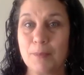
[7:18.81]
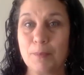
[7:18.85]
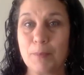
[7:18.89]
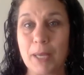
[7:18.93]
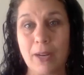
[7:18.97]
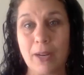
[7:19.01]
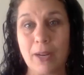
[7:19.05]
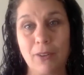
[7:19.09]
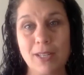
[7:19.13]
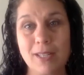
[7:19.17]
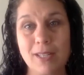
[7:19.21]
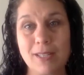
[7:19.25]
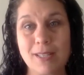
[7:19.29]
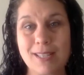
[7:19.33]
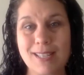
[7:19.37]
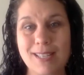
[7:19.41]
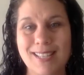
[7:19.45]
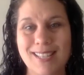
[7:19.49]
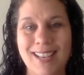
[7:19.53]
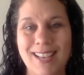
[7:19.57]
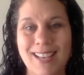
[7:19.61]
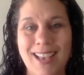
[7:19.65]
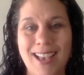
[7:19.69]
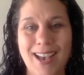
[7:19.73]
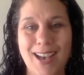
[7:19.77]

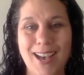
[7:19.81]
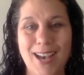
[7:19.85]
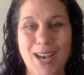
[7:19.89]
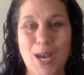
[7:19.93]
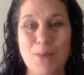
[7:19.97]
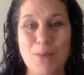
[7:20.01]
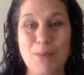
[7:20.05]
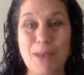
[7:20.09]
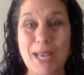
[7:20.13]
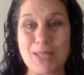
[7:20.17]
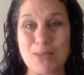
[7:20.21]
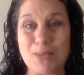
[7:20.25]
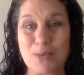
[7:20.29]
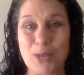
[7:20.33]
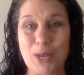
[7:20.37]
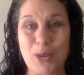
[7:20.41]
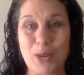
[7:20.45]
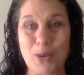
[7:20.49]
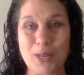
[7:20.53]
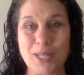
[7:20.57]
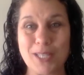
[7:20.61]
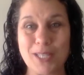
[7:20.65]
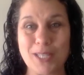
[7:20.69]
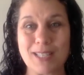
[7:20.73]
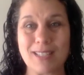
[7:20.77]
parents um, as we
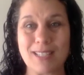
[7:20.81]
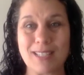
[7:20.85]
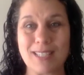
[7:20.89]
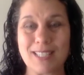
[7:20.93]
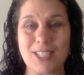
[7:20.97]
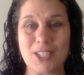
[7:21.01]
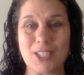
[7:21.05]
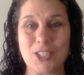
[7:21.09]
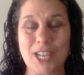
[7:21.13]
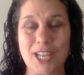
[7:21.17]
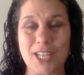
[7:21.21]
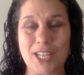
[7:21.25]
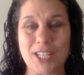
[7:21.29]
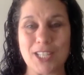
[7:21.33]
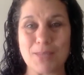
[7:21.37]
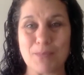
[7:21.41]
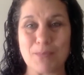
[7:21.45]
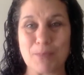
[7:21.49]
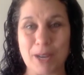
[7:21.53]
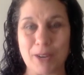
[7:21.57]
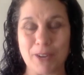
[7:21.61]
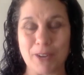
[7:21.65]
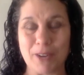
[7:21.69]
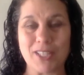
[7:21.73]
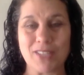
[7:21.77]
always suggest
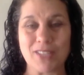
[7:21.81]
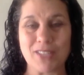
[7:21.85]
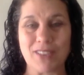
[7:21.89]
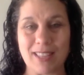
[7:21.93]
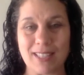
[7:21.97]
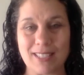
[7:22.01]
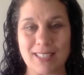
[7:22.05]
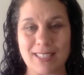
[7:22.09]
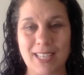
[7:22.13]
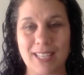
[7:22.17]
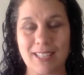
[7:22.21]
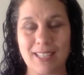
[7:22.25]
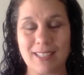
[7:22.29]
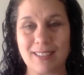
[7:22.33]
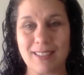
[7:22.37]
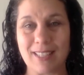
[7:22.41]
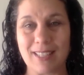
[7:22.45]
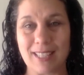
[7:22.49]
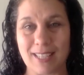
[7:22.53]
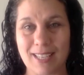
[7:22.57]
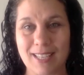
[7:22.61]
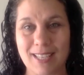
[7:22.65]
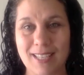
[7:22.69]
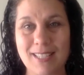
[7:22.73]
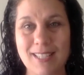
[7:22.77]
parents validate
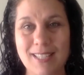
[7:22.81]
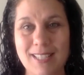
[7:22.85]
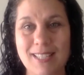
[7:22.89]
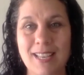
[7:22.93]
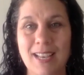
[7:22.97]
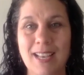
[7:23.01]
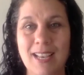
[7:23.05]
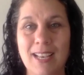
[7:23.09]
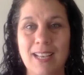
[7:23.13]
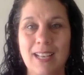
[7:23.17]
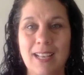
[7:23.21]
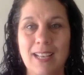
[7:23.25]
the kids